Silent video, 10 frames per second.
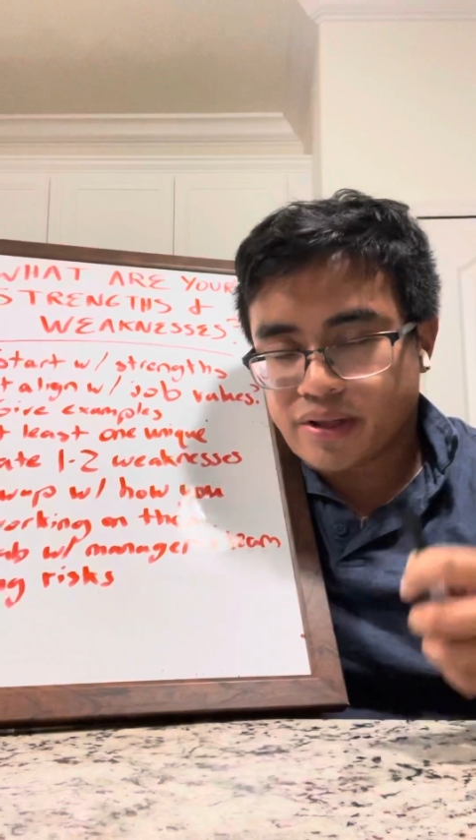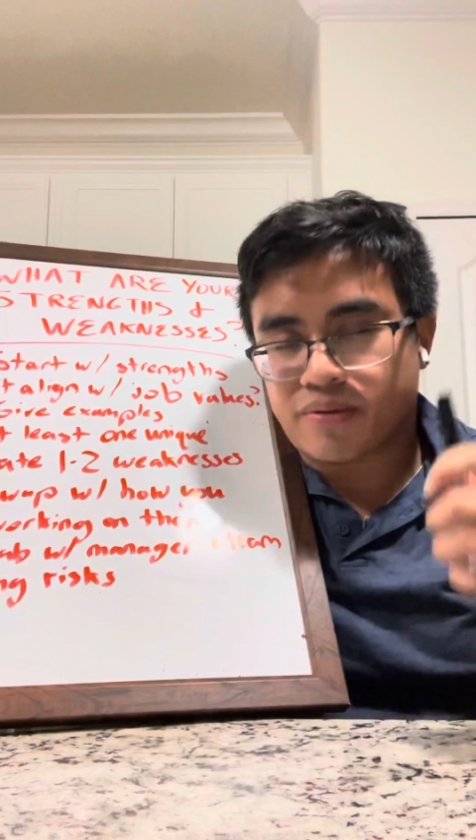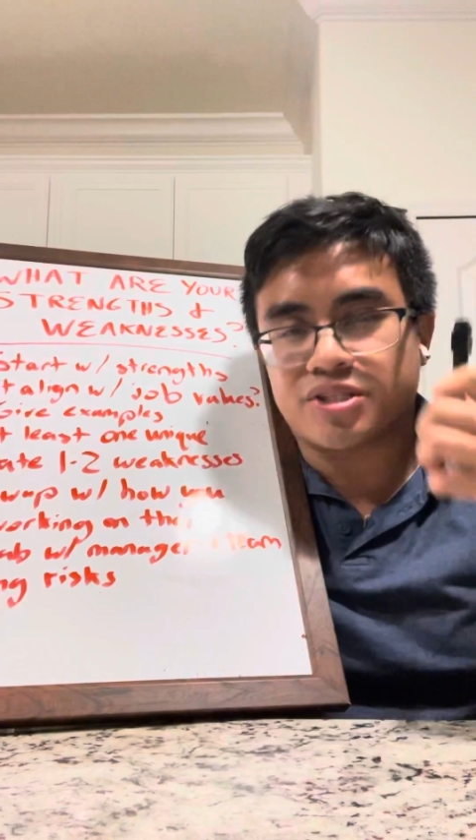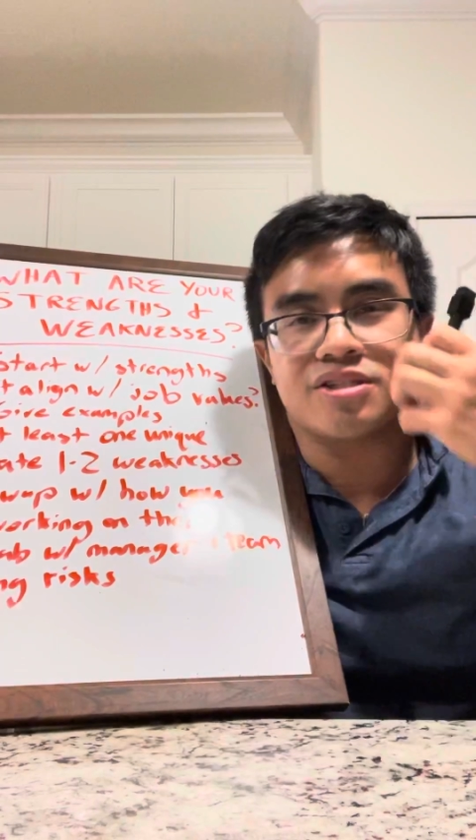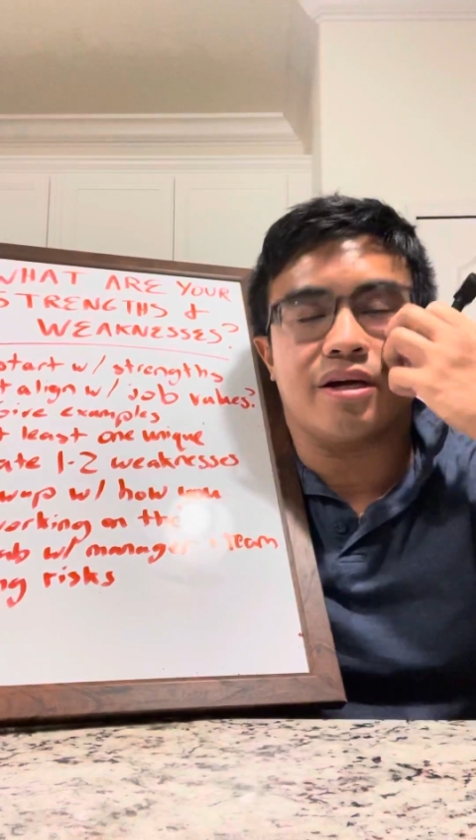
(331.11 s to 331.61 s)
Like,
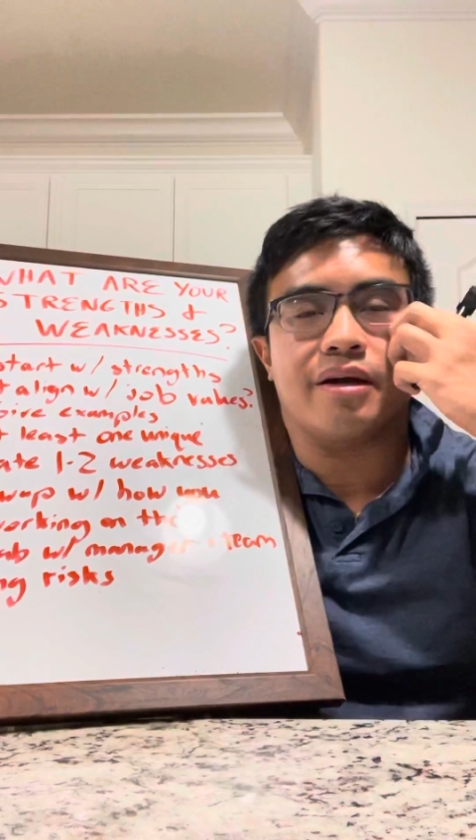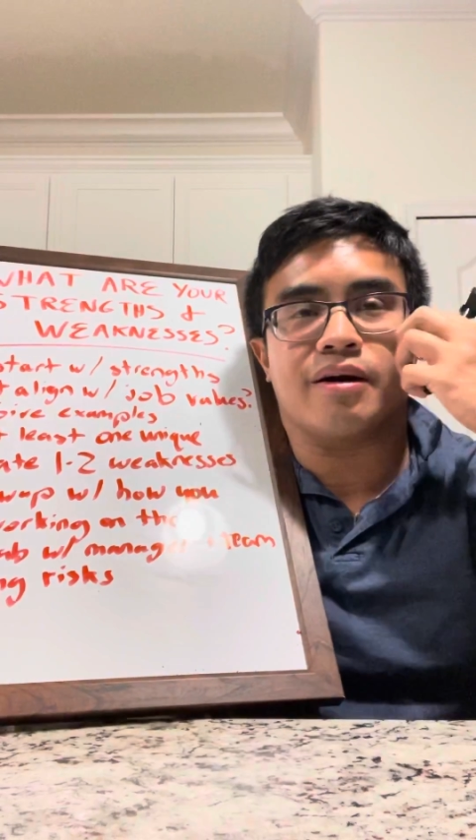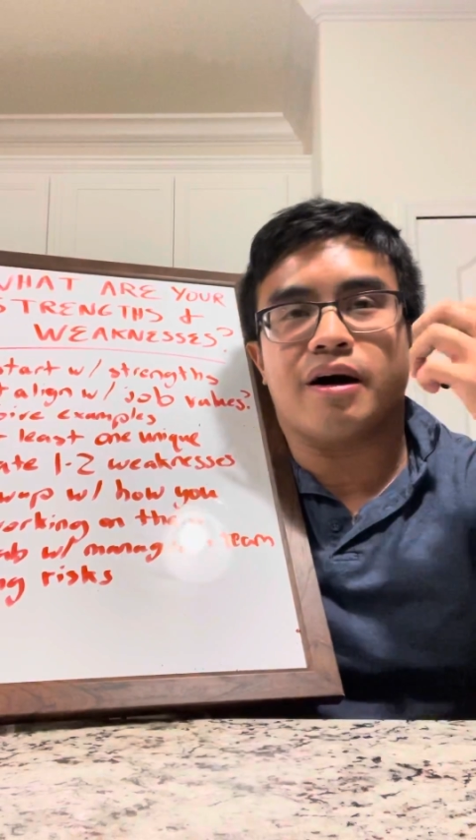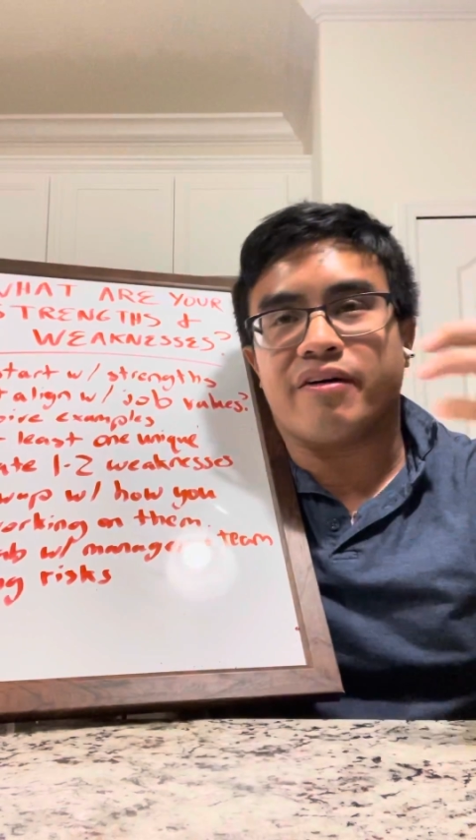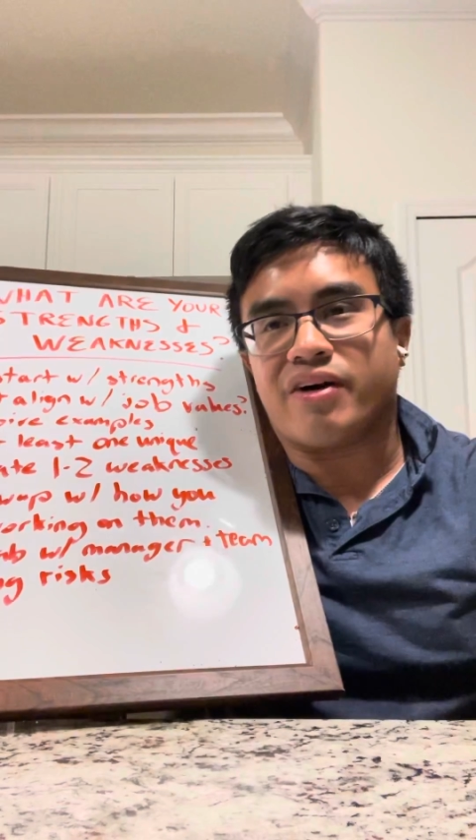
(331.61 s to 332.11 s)
let's just say
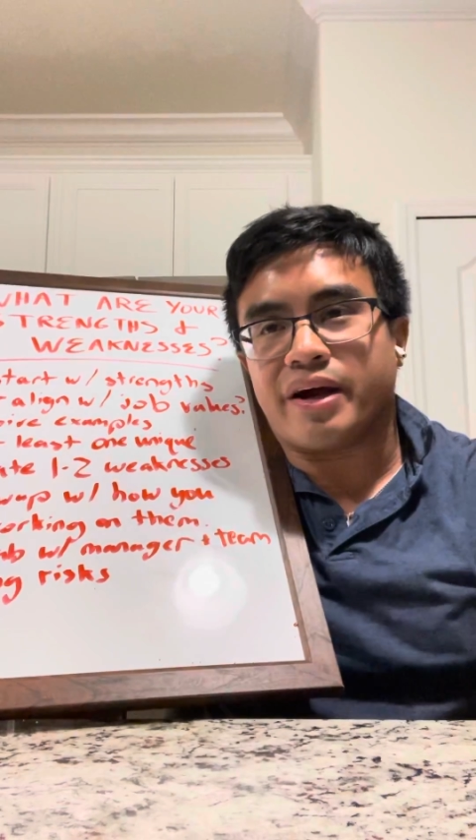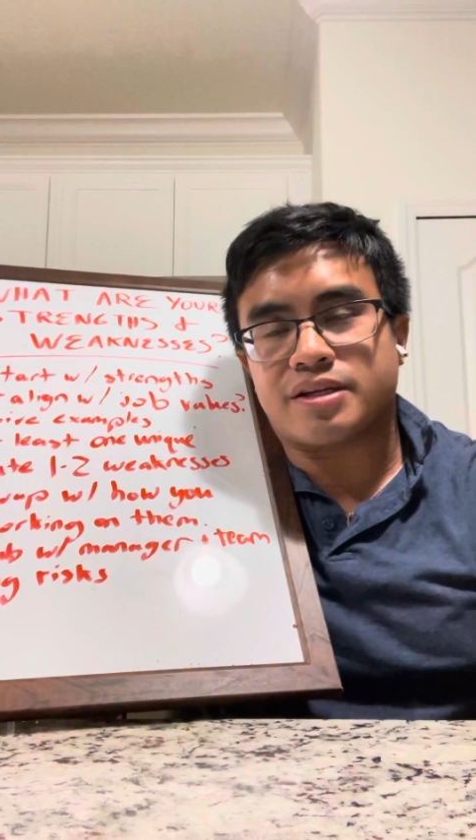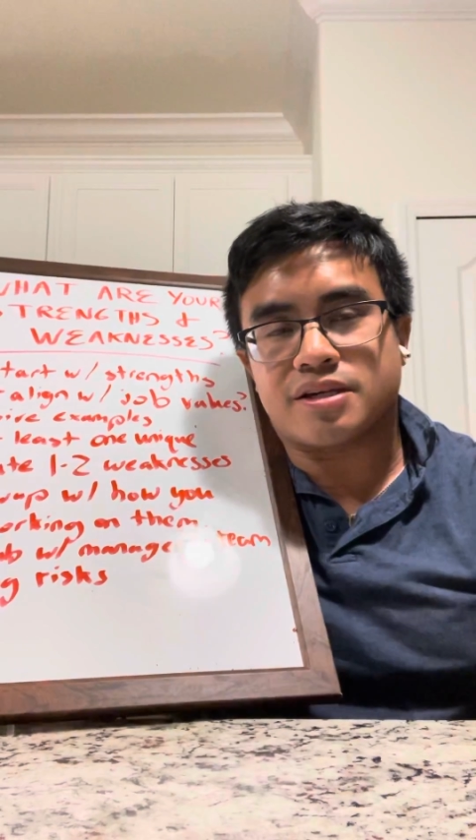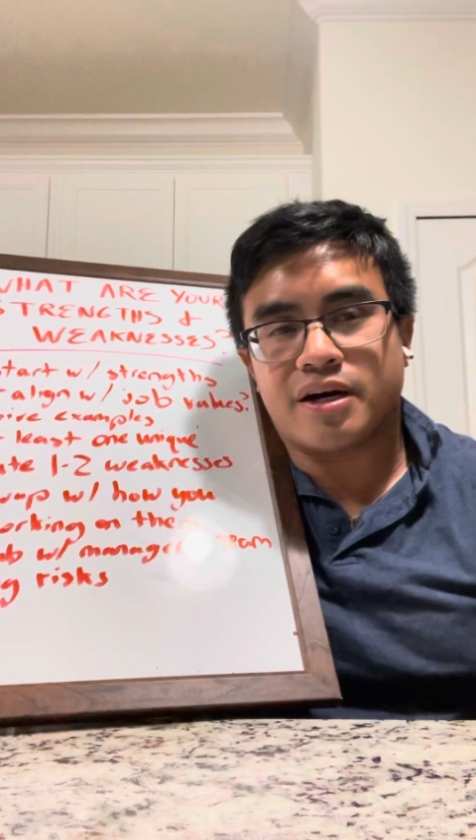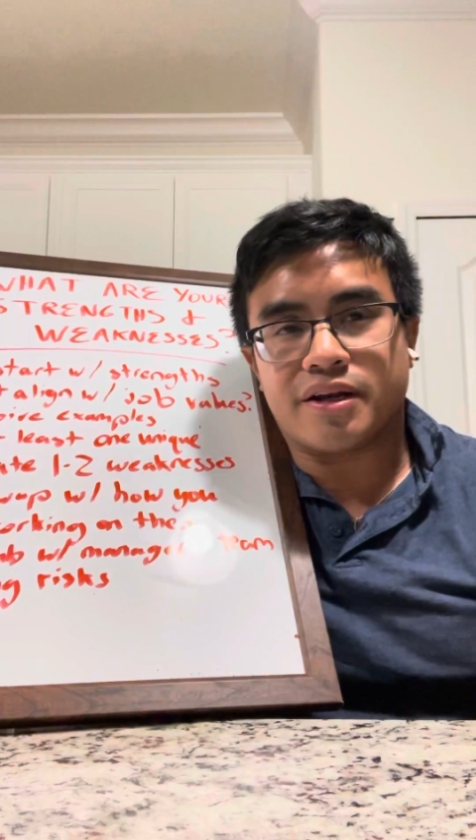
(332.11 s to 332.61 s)
I have high
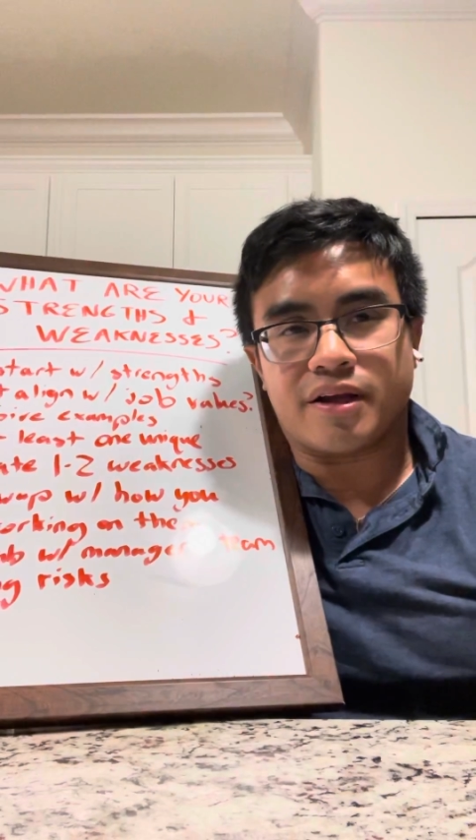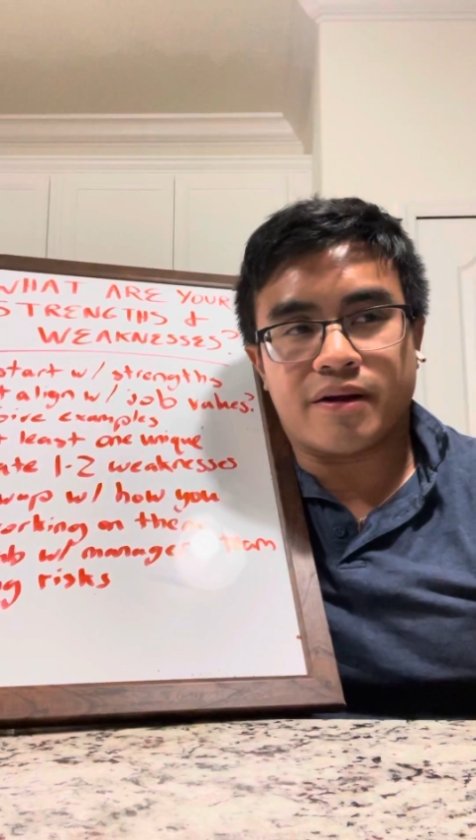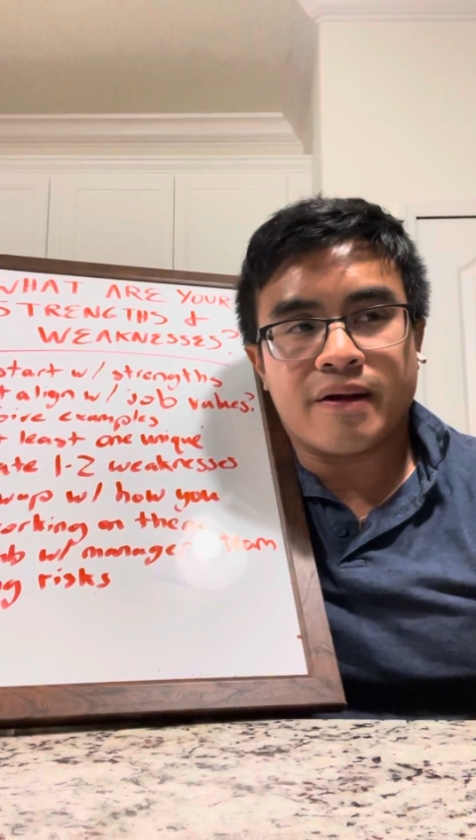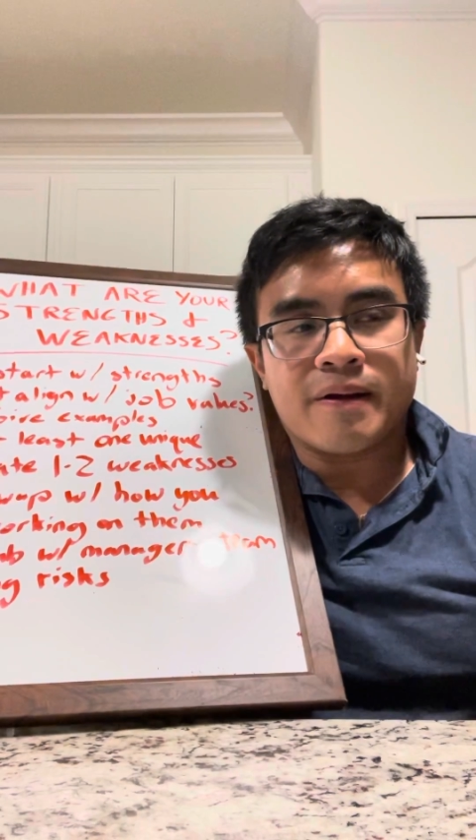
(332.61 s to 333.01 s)
anxiety,